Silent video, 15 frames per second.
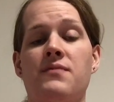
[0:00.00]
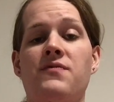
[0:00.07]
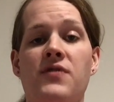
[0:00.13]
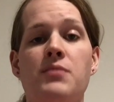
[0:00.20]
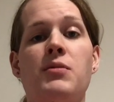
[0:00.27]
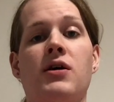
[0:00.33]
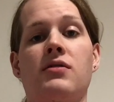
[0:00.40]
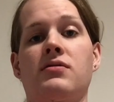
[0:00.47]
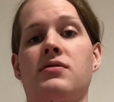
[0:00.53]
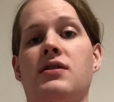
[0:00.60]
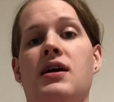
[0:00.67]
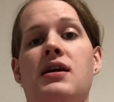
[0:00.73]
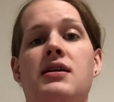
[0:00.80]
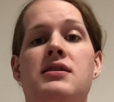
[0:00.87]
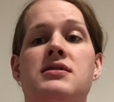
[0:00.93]
female
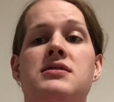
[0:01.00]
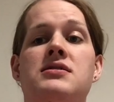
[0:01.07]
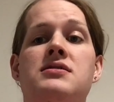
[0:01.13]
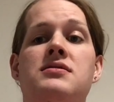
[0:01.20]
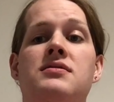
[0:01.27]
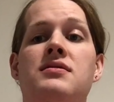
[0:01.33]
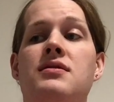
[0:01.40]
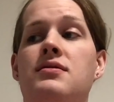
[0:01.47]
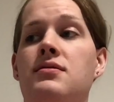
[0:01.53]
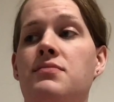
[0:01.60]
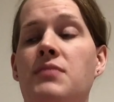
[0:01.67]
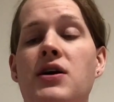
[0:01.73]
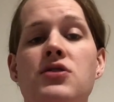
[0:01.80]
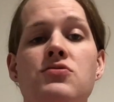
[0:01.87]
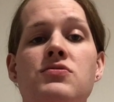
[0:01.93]
and this is
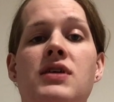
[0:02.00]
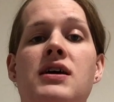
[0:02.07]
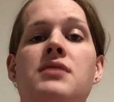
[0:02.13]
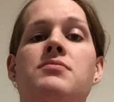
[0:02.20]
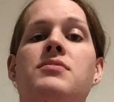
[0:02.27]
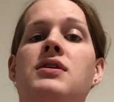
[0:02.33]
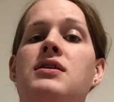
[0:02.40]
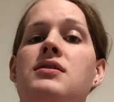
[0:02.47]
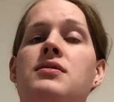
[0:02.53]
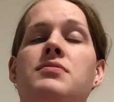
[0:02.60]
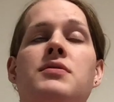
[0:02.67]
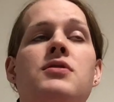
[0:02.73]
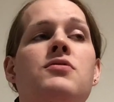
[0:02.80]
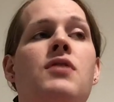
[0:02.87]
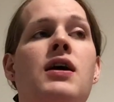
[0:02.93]
my new name, and it's
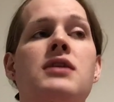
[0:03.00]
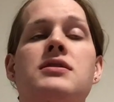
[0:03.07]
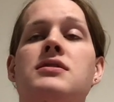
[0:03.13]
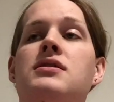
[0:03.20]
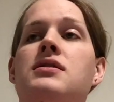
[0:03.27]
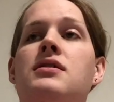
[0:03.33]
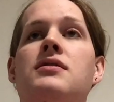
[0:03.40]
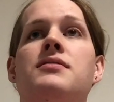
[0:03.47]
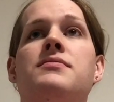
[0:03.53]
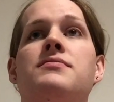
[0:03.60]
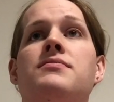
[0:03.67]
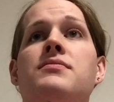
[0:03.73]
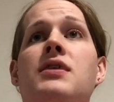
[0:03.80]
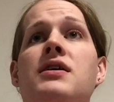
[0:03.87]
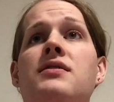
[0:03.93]
been great.
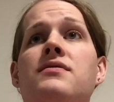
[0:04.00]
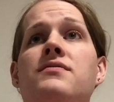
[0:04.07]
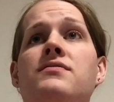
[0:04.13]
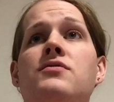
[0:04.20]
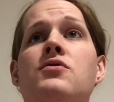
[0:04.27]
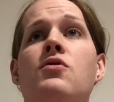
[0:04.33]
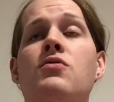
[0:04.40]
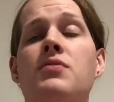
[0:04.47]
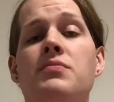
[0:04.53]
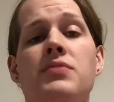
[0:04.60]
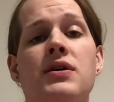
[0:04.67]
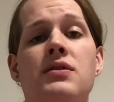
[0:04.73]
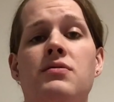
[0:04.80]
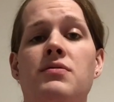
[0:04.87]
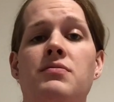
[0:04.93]
I have no
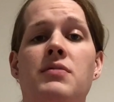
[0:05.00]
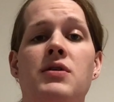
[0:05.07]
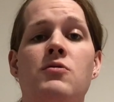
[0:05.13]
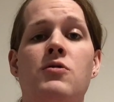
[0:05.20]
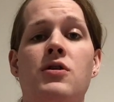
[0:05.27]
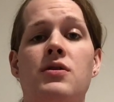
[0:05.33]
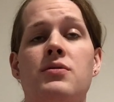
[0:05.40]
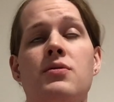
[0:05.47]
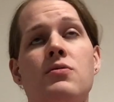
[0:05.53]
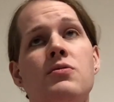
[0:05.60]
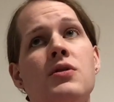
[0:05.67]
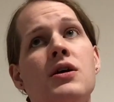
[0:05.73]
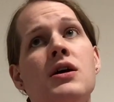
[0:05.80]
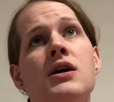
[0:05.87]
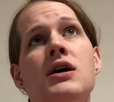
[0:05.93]
complaints with my work. So
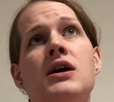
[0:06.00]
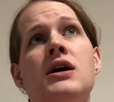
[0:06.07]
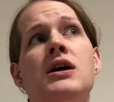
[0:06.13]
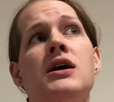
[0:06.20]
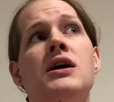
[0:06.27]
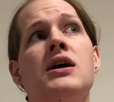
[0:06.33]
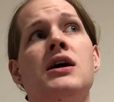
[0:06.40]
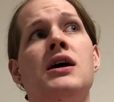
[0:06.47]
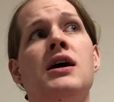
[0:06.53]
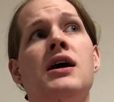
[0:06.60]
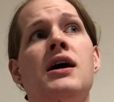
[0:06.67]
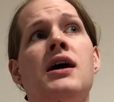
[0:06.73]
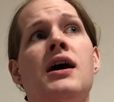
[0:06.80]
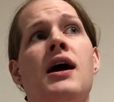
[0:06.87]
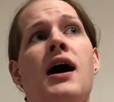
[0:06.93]

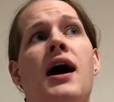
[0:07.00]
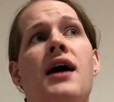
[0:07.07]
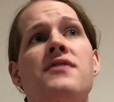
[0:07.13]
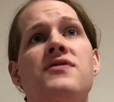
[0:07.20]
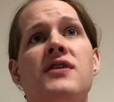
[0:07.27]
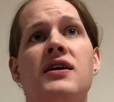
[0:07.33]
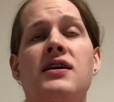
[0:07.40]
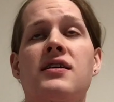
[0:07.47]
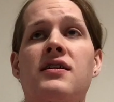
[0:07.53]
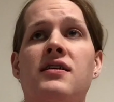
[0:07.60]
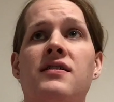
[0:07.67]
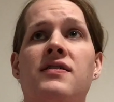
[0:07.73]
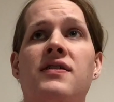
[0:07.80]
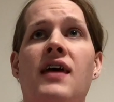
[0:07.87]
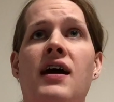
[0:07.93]
I
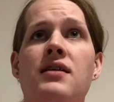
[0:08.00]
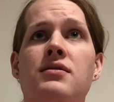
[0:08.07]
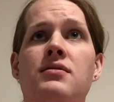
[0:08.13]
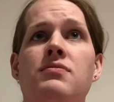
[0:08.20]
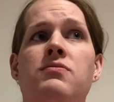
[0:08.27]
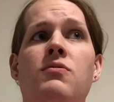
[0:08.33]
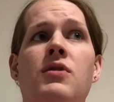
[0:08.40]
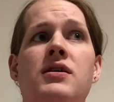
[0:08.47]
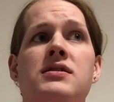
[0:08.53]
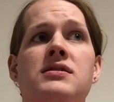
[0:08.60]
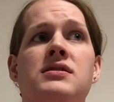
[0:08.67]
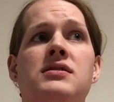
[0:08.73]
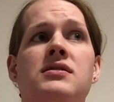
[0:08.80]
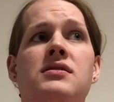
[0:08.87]
think that's what